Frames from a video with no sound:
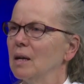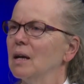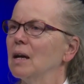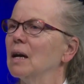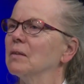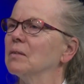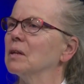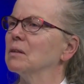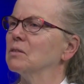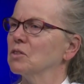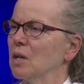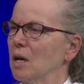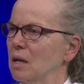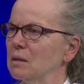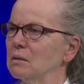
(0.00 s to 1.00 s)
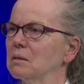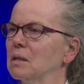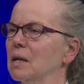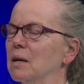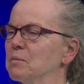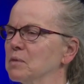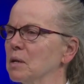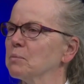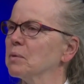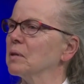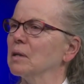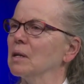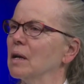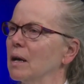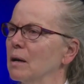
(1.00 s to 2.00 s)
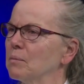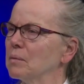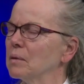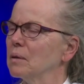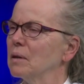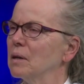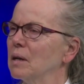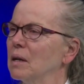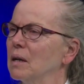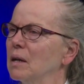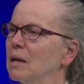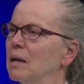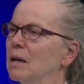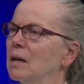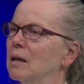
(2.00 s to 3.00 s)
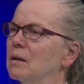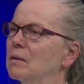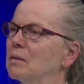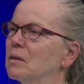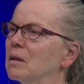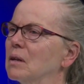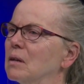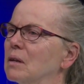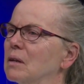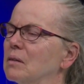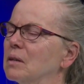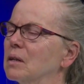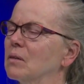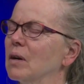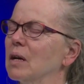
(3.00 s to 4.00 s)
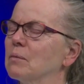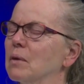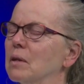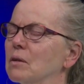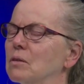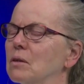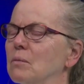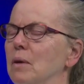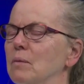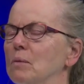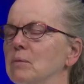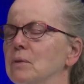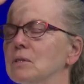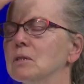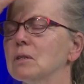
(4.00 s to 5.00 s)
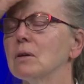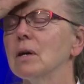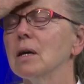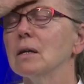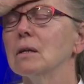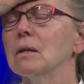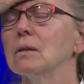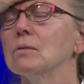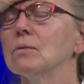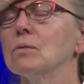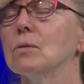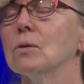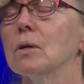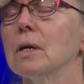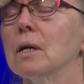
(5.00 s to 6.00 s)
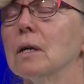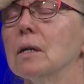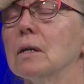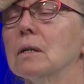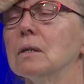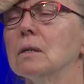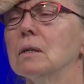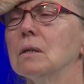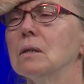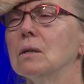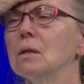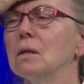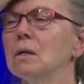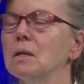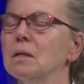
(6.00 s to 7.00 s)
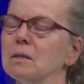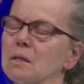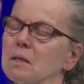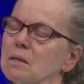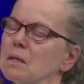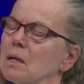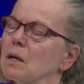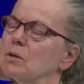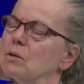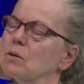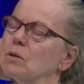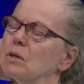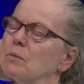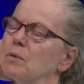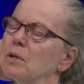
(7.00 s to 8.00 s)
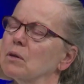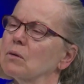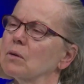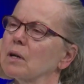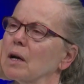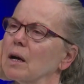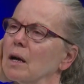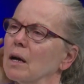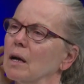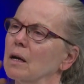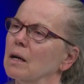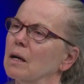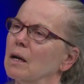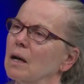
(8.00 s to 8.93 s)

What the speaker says: And the child climbs up on the lap. And the grandmother, you know, maybe puts their hand on the forehead, says, now you're going to be okay.